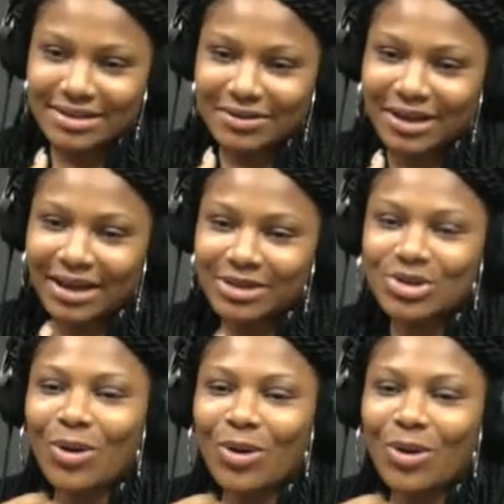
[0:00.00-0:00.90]
Okay.
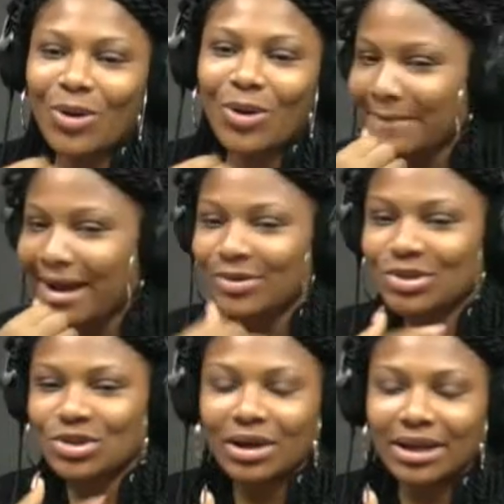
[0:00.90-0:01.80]
So um I
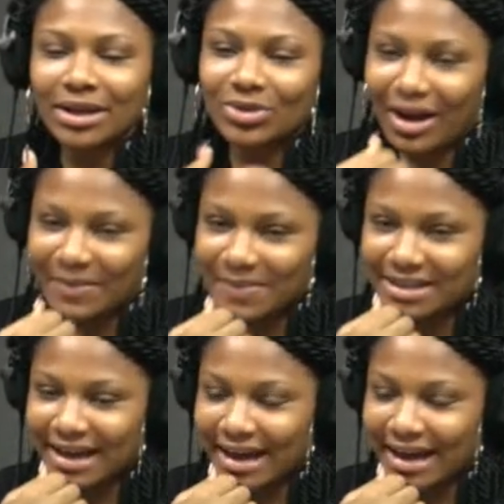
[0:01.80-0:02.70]
was talking to
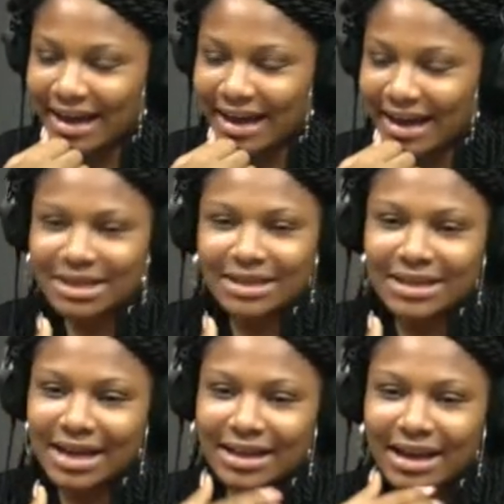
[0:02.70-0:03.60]
Amin and I was telling
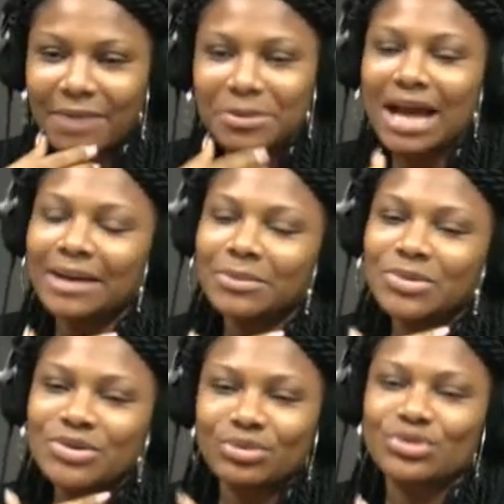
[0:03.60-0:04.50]
her that I mean I am
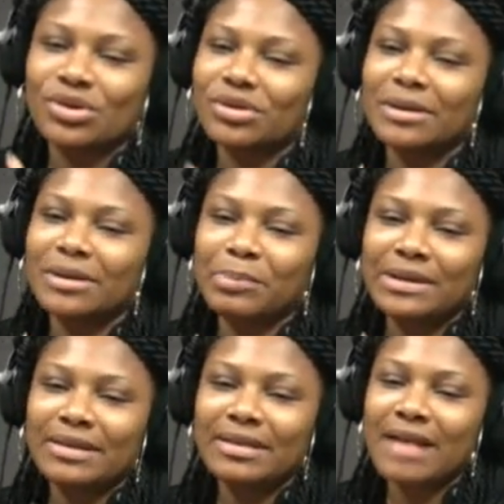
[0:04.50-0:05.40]
so sorry,
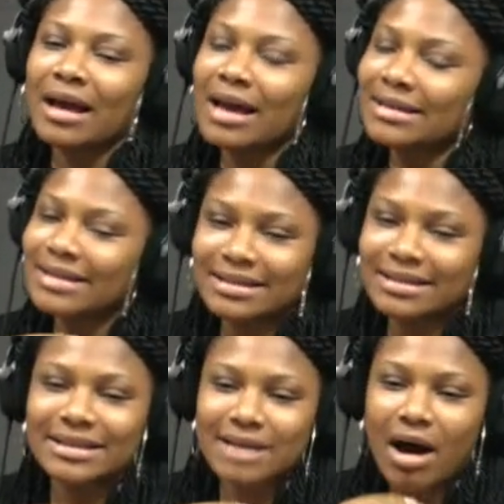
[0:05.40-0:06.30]
but this
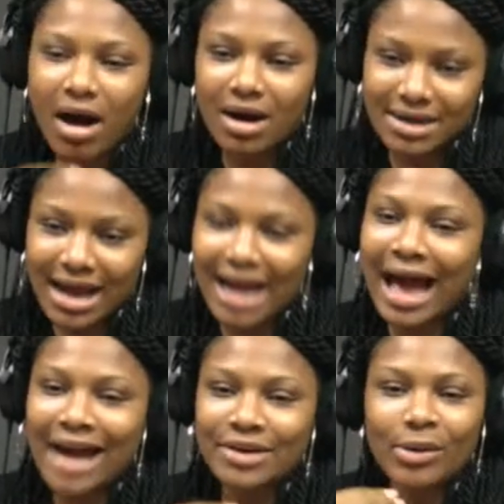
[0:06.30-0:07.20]
is hard. I,
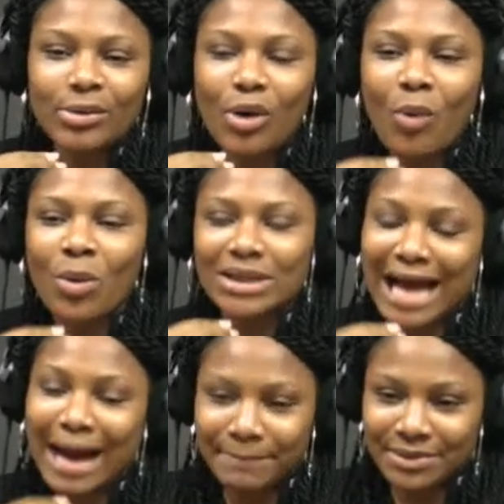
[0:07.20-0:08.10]
I don't know what
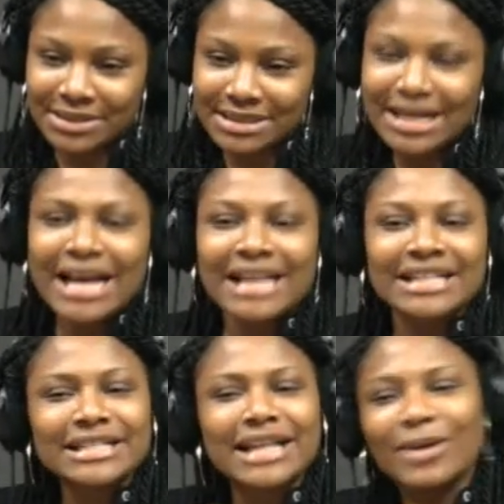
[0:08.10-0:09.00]
happened. And
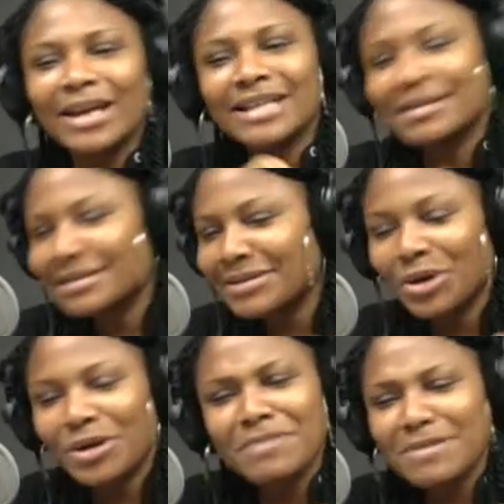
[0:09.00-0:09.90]
she's like, is it
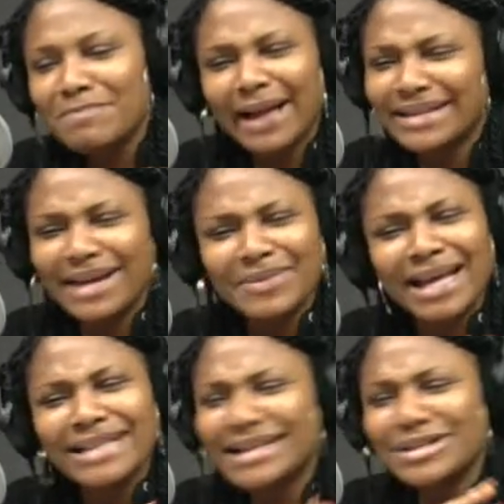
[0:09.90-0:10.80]
could it be bad timing?
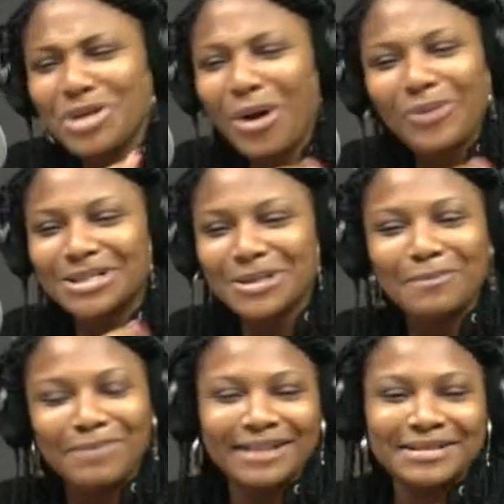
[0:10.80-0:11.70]
I was like, no, it's
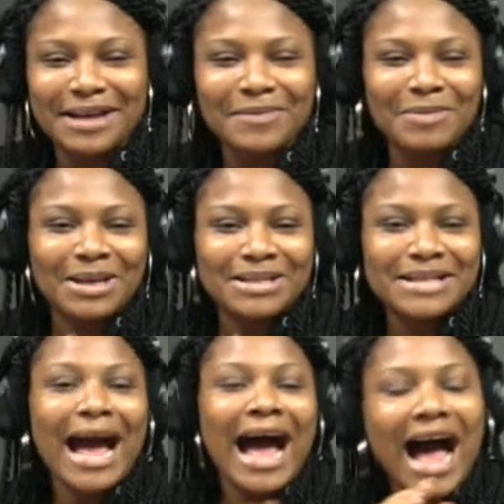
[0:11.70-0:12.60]
not bad timing because
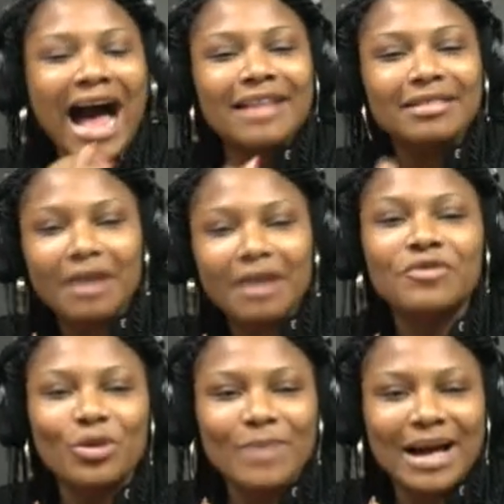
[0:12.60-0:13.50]
I love
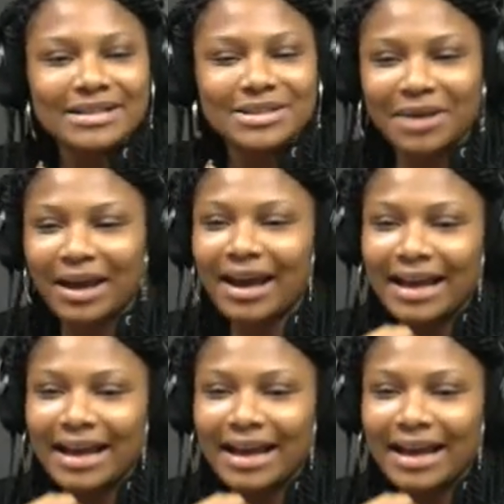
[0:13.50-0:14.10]
romance, okay?